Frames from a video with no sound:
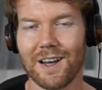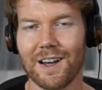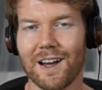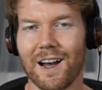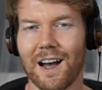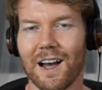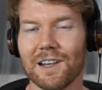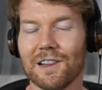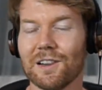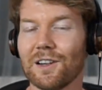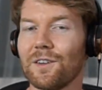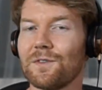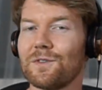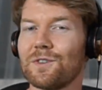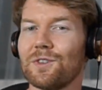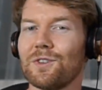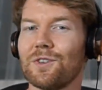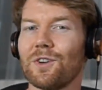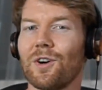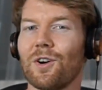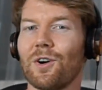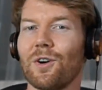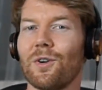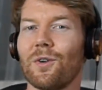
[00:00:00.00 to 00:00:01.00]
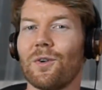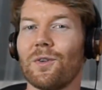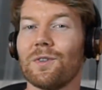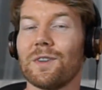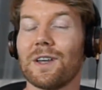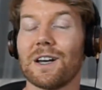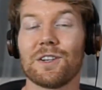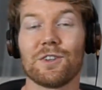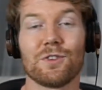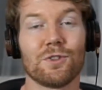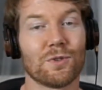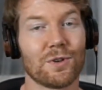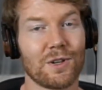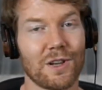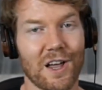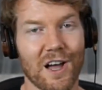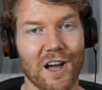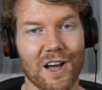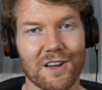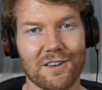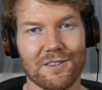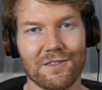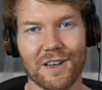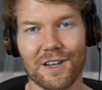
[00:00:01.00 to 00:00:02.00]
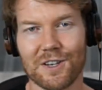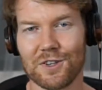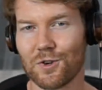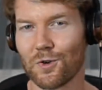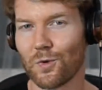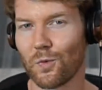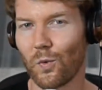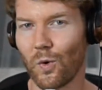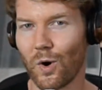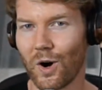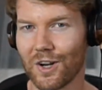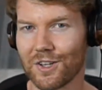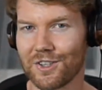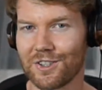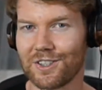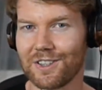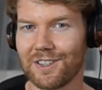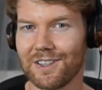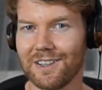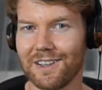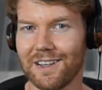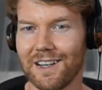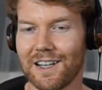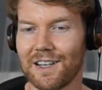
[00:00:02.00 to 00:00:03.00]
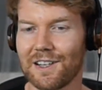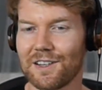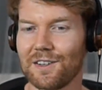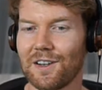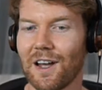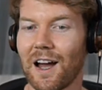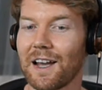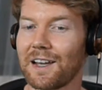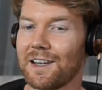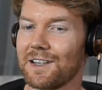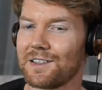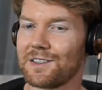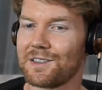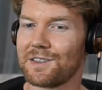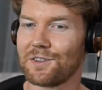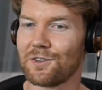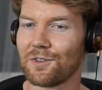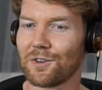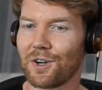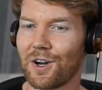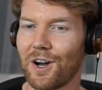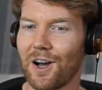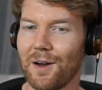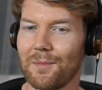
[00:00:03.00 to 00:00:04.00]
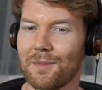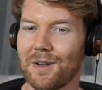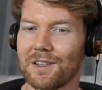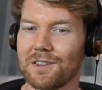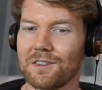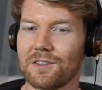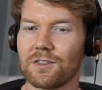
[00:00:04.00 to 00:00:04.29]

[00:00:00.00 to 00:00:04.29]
I'd love to know that you're live and you're watching and I can see your comments.